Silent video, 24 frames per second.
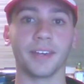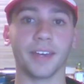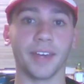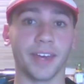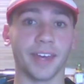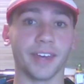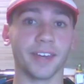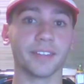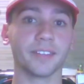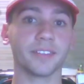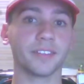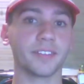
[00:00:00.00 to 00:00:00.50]

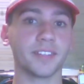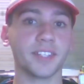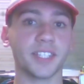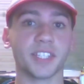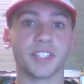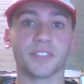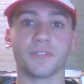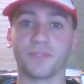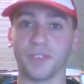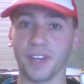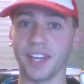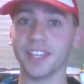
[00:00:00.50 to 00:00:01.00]
And
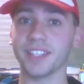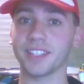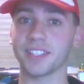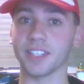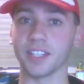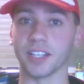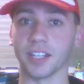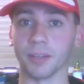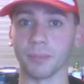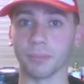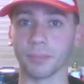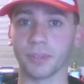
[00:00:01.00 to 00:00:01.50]
this
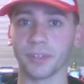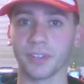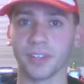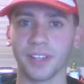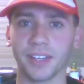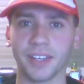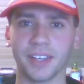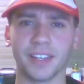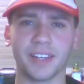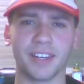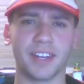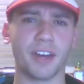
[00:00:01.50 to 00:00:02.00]
Phantom.
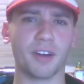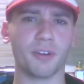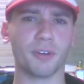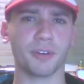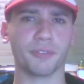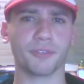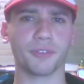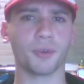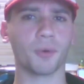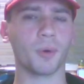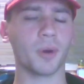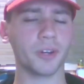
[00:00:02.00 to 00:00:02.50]
Now
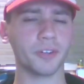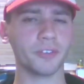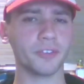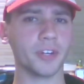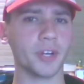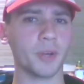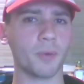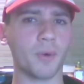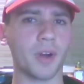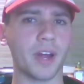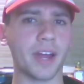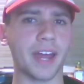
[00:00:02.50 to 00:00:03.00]
if you're
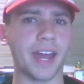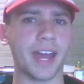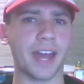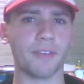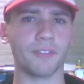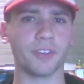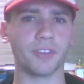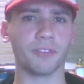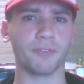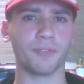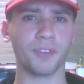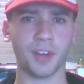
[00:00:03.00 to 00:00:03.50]
wondering why I
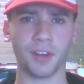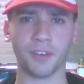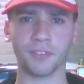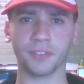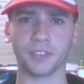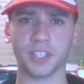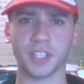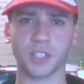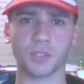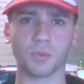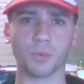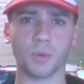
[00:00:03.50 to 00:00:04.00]
haven't
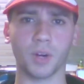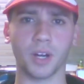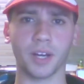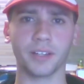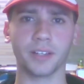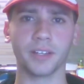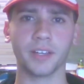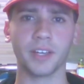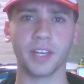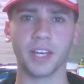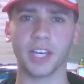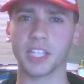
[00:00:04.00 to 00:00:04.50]
evolved this
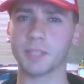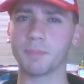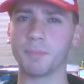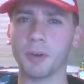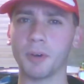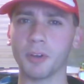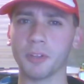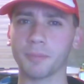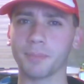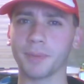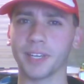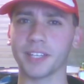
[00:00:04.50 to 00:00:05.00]
one, it's
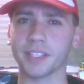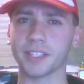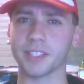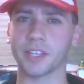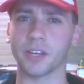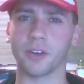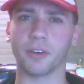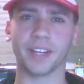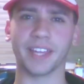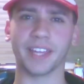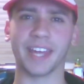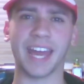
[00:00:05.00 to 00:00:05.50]
both because
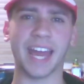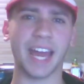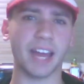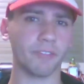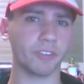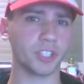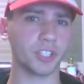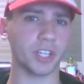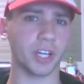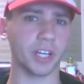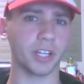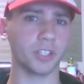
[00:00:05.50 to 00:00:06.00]
I already have
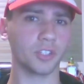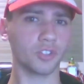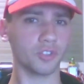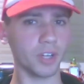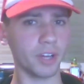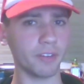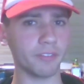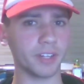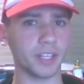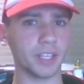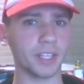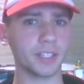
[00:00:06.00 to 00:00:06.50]
a shiny
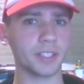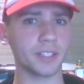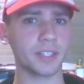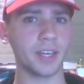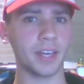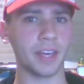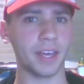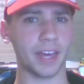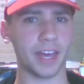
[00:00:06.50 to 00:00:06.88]
Trevenant,